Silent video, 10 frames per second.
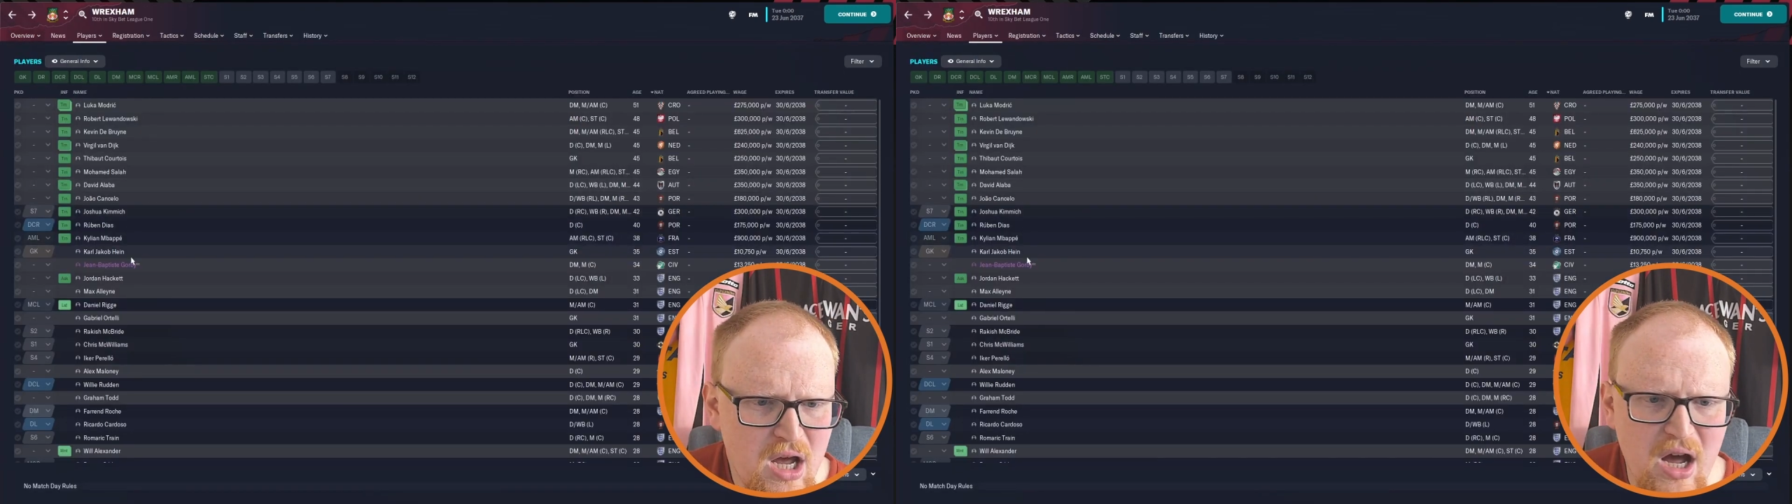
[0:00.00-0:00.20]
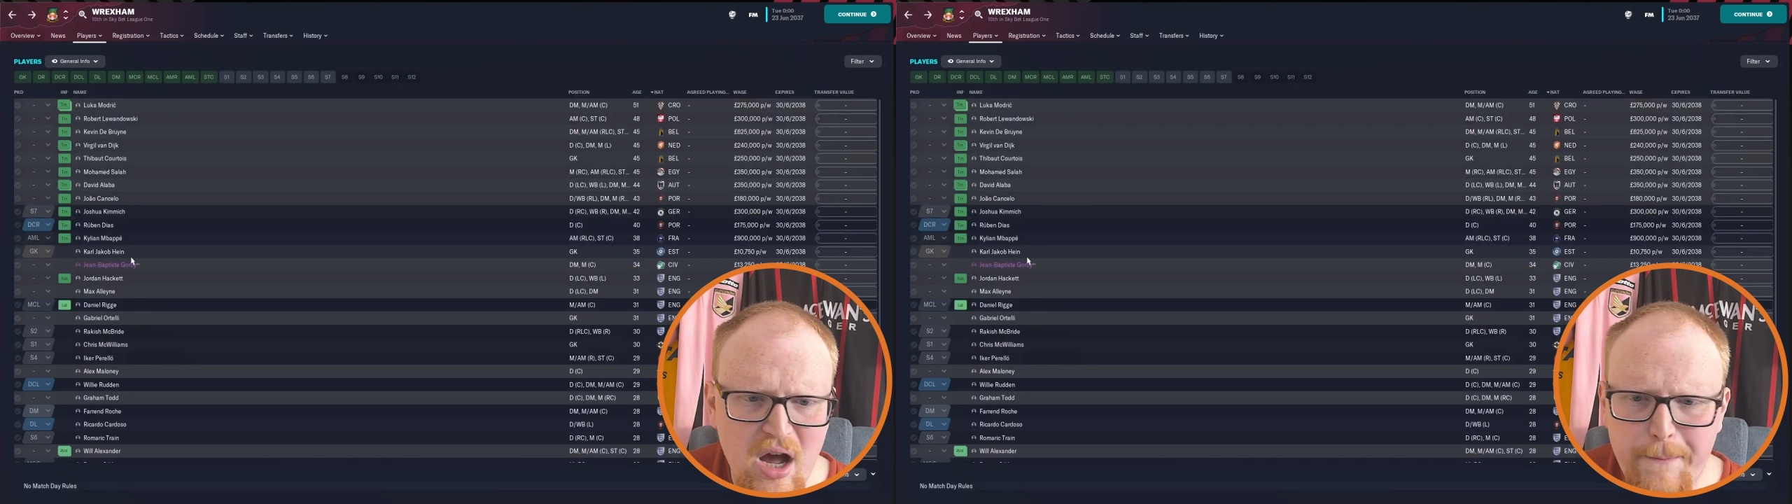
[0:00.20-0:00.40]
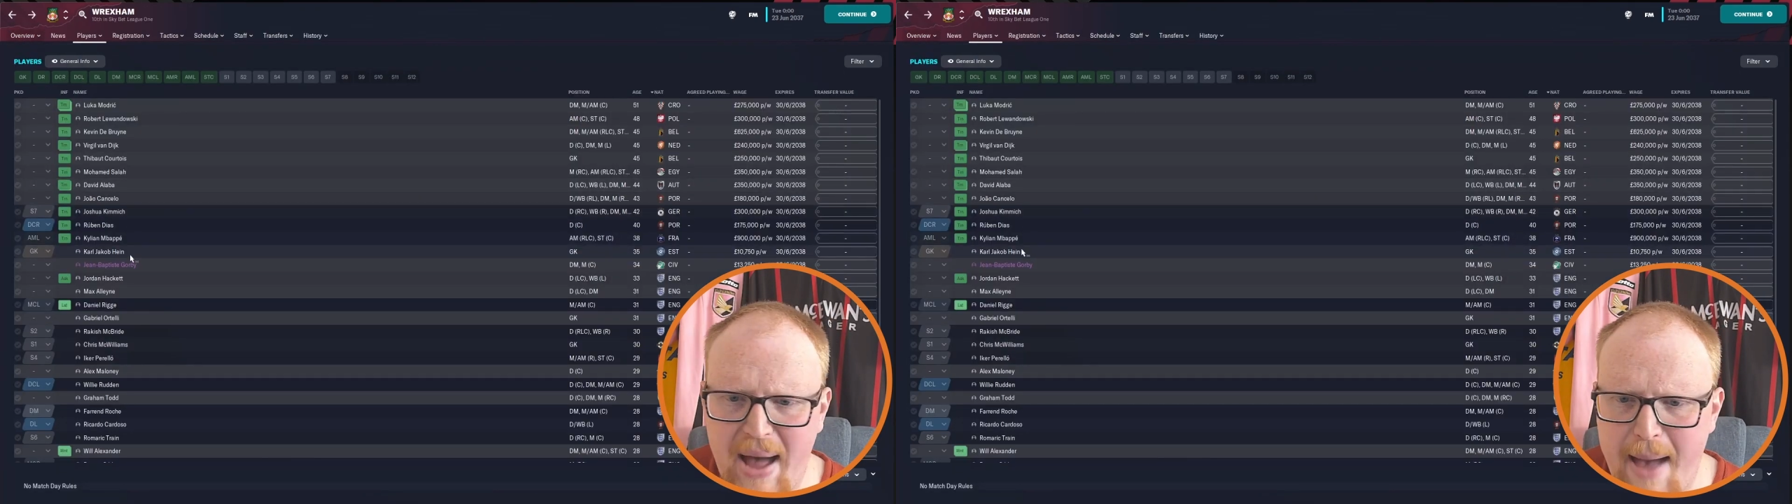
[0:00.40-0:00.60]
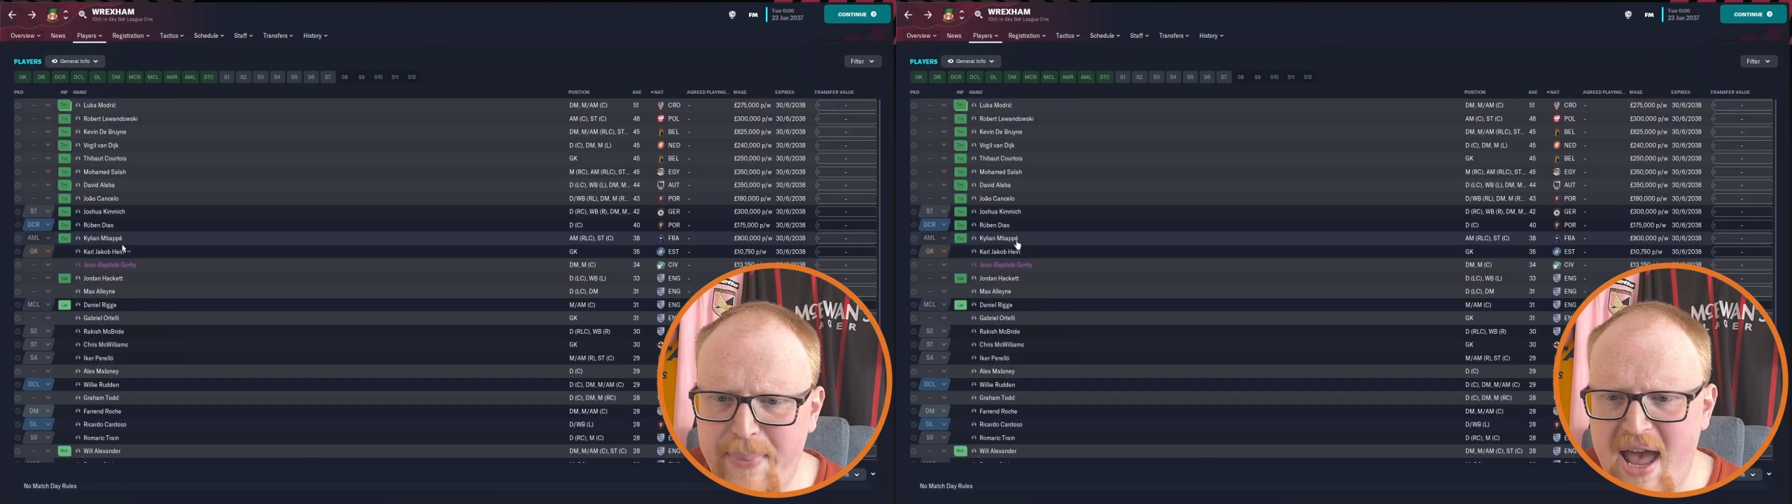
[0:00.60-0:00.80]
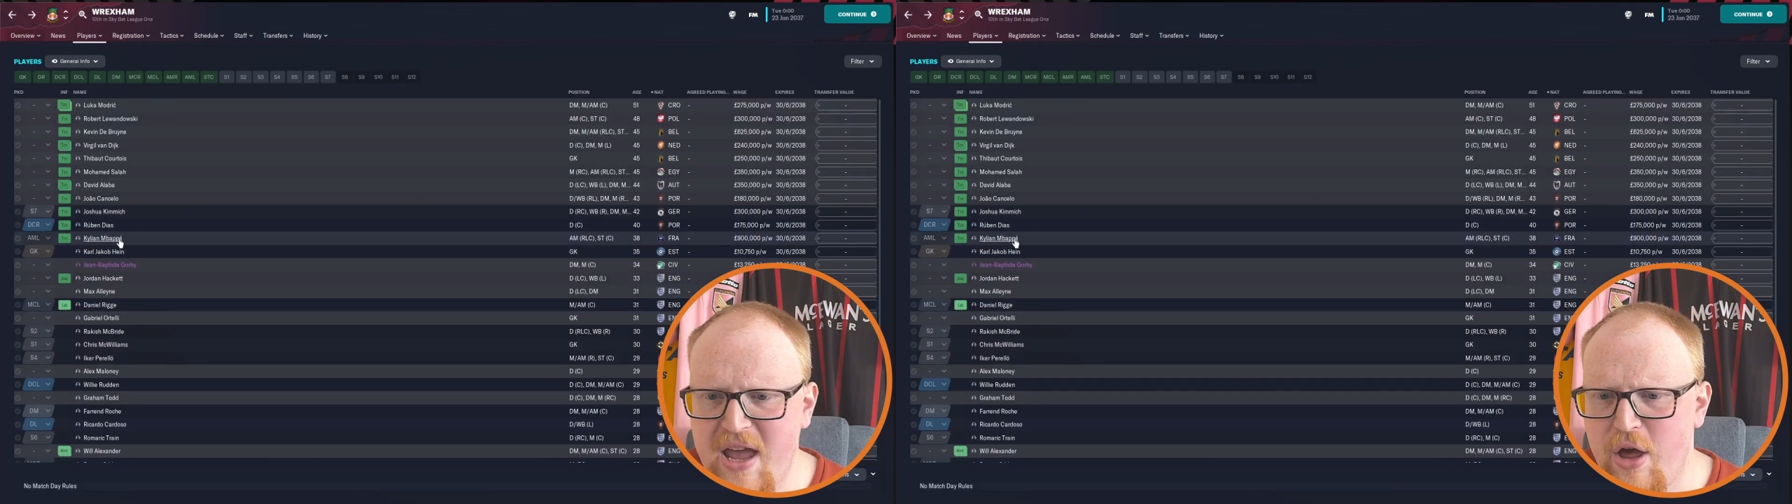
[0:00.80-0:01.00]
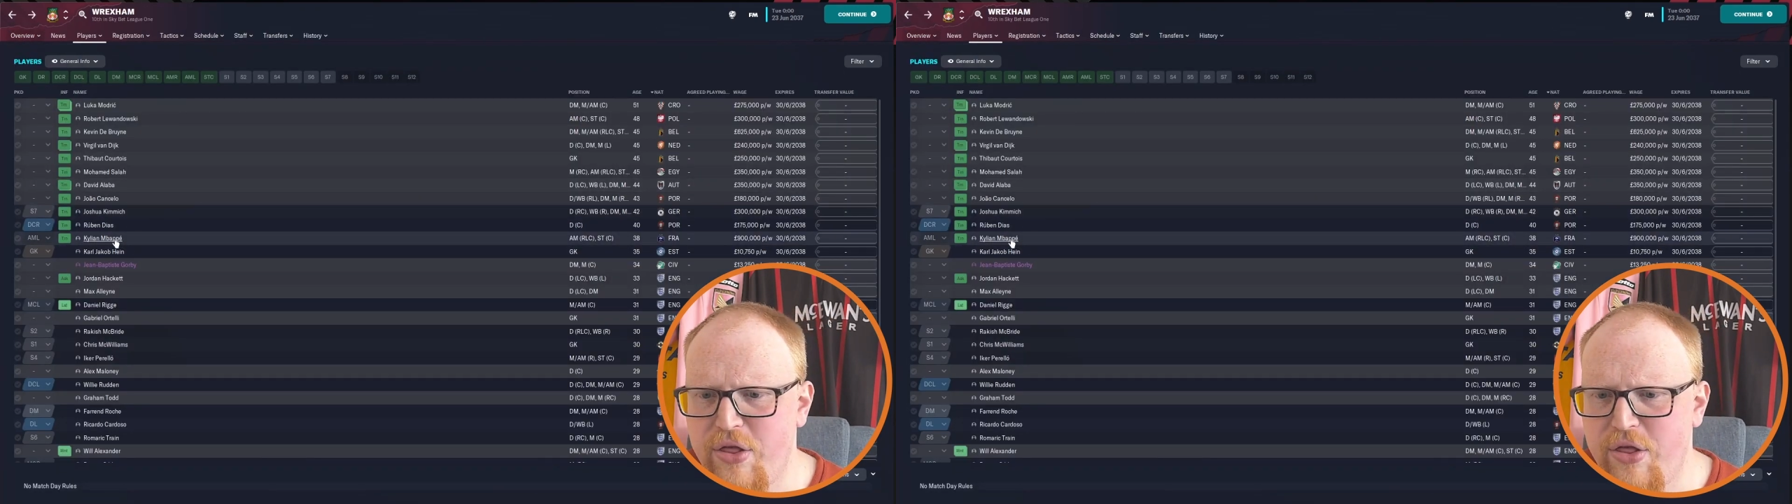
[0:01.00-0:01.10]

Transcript: Mbappe at